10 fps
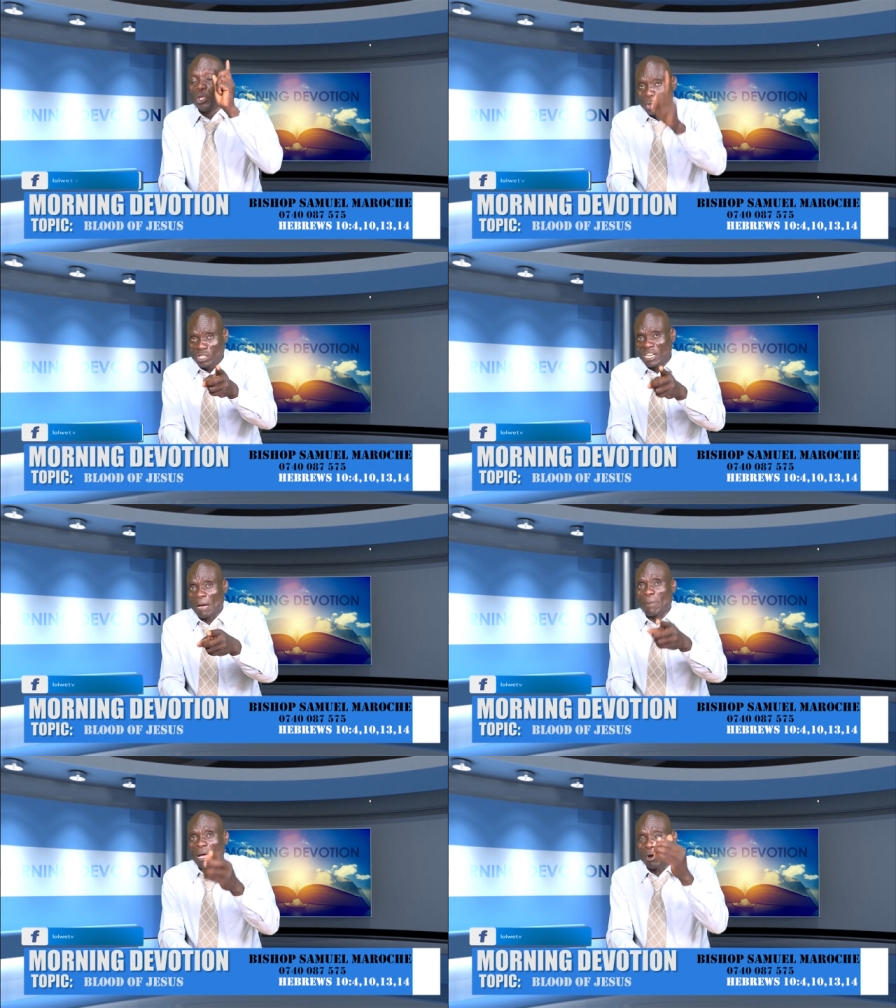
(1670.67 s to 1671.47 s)
Use
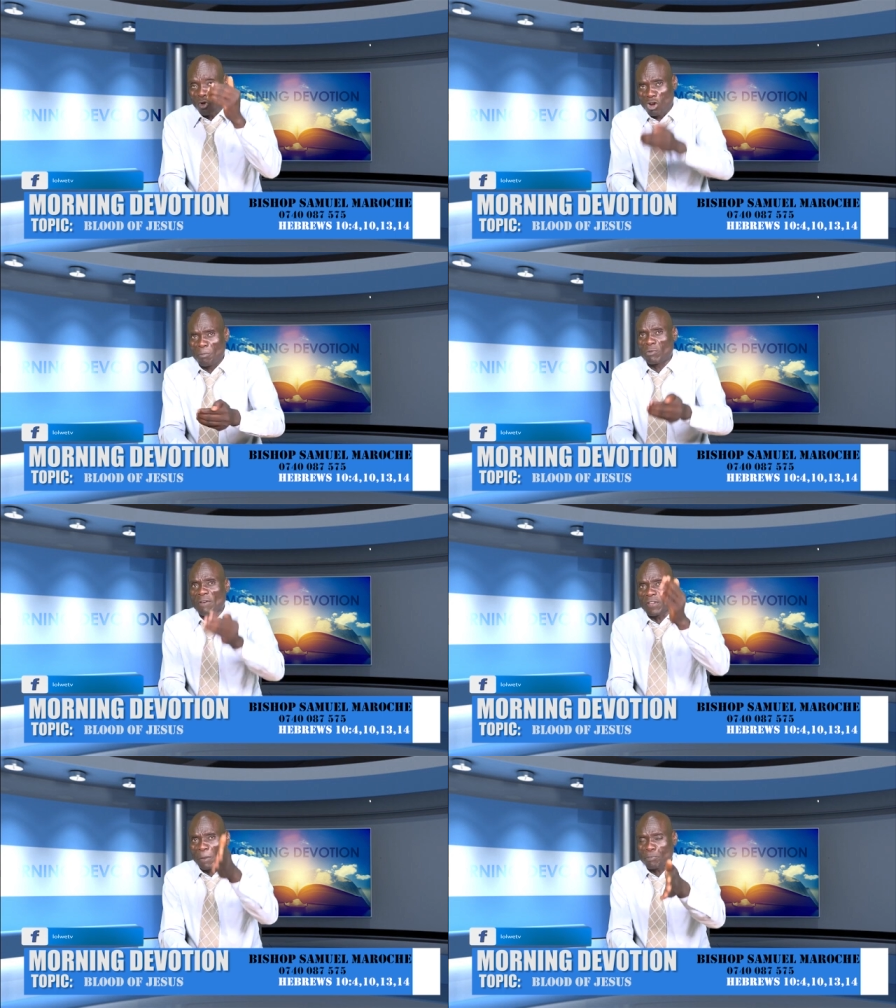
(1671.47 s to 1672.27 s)
the number, call me.
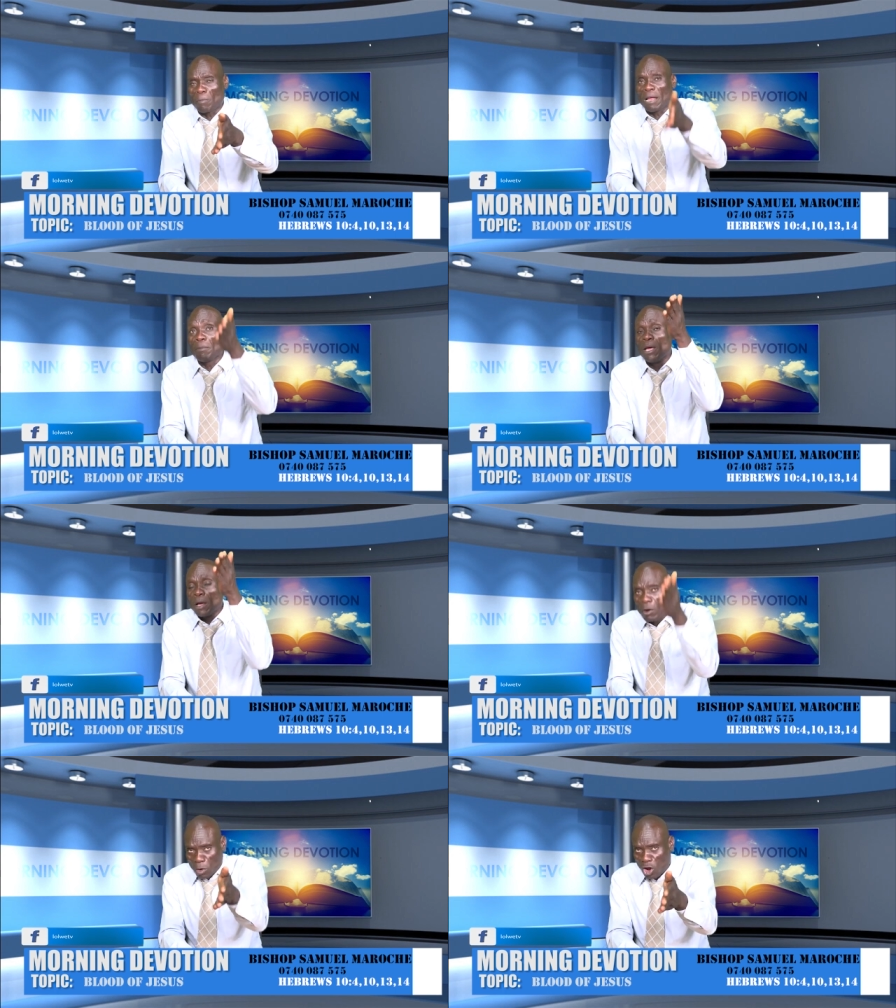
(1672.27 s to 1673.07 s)
If you have any problem,
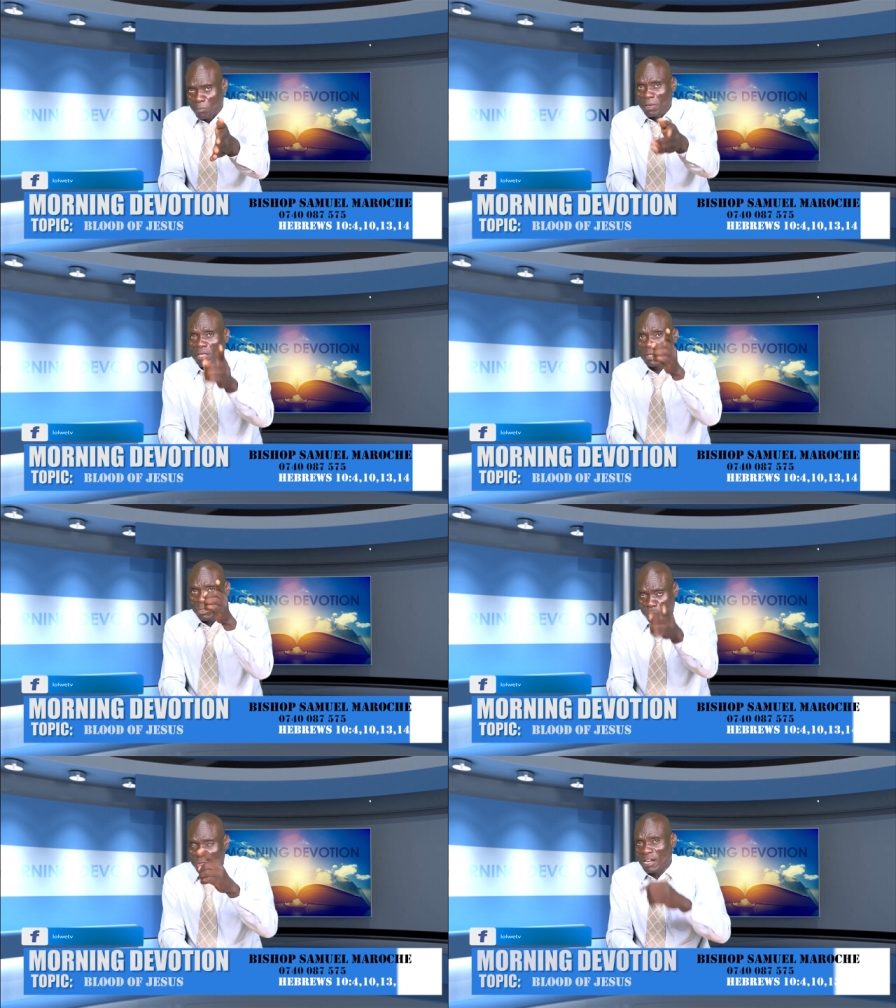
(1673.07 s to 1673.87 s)
call
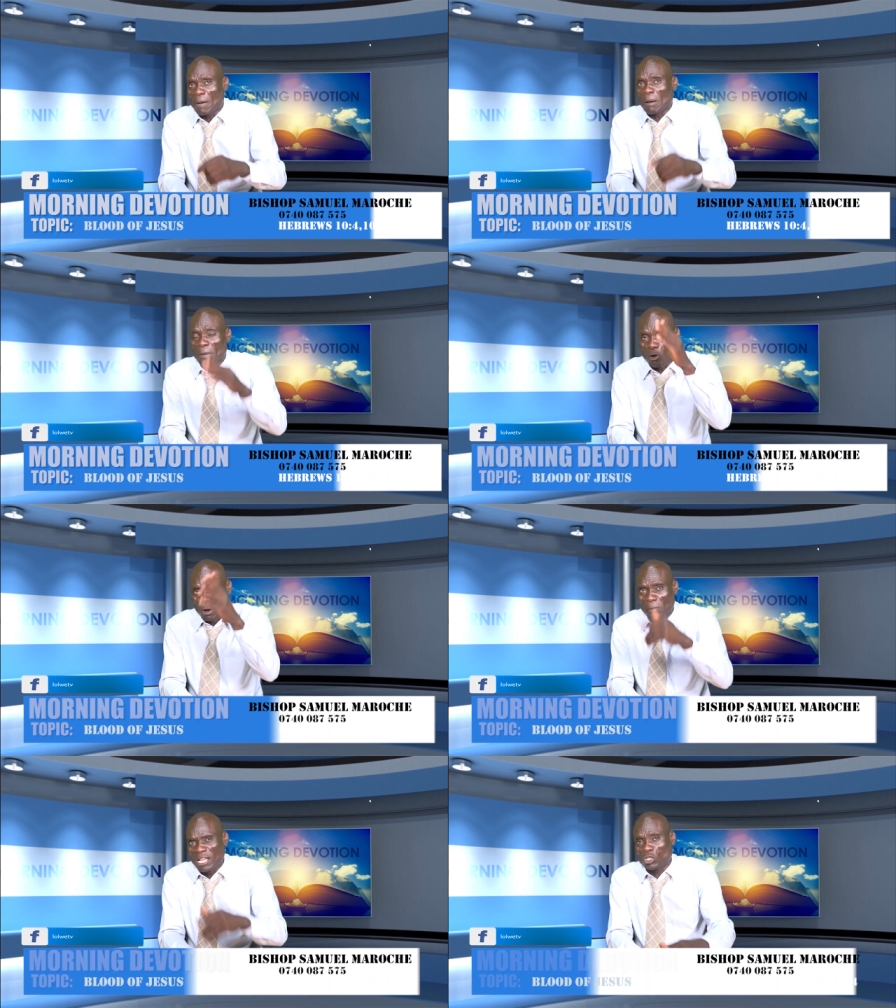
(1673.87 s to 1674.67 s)
me through the number. May
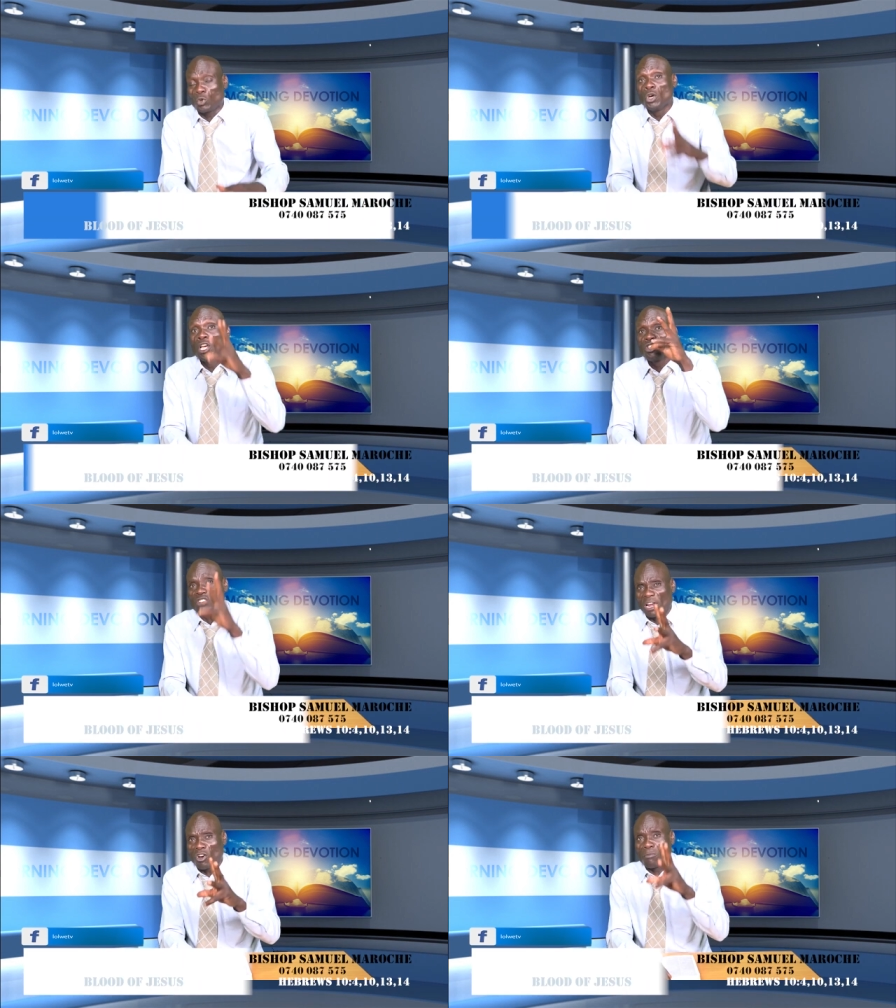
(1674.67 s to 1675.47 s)
God bless you.
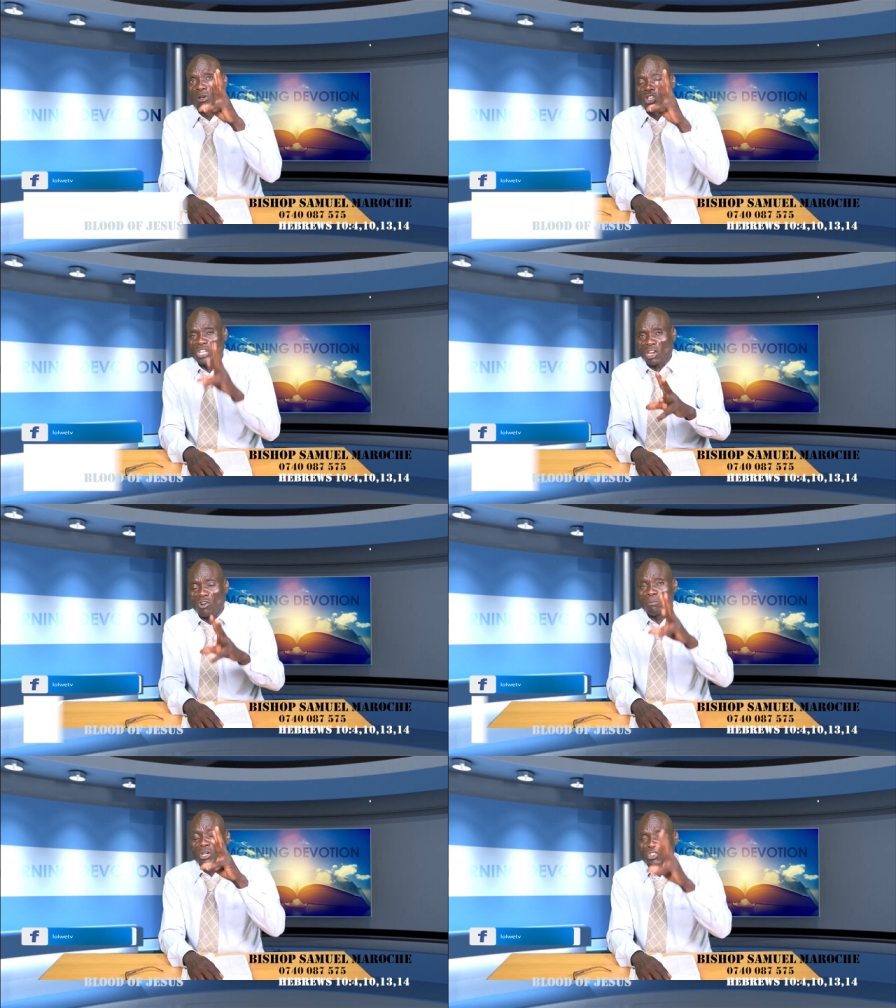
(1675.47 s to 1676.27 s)
Shalom,
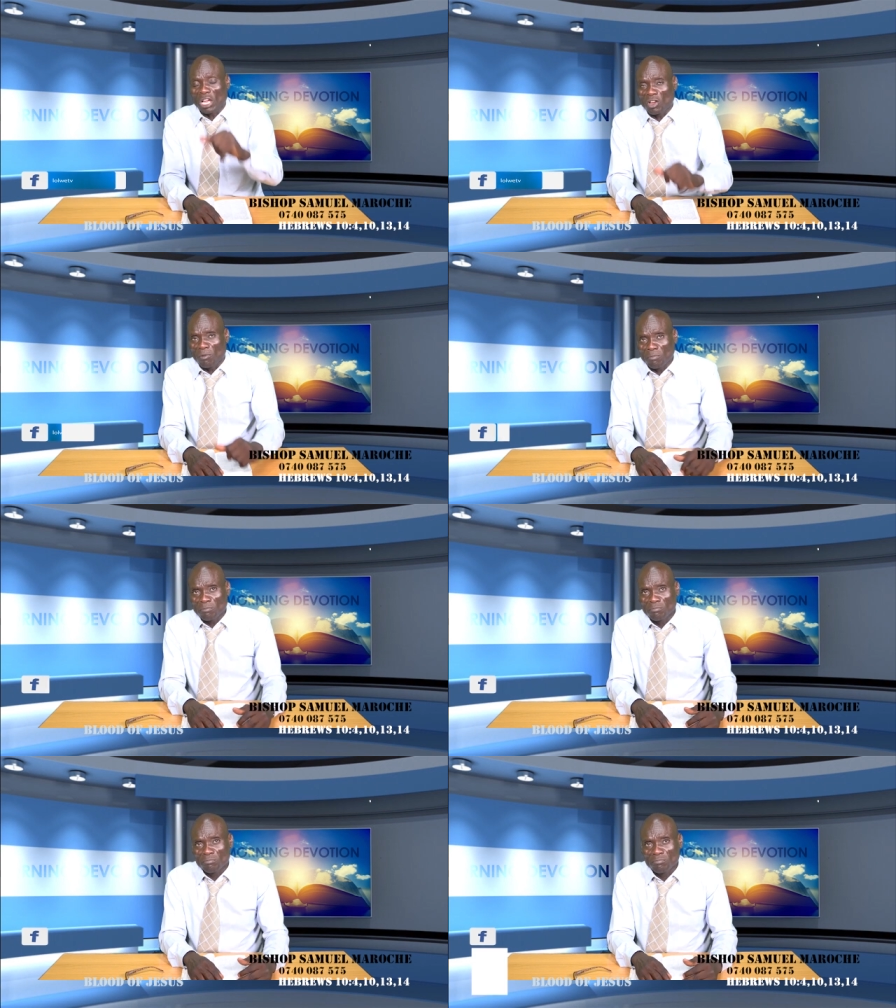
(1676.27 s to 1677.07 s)
shalom, shalom.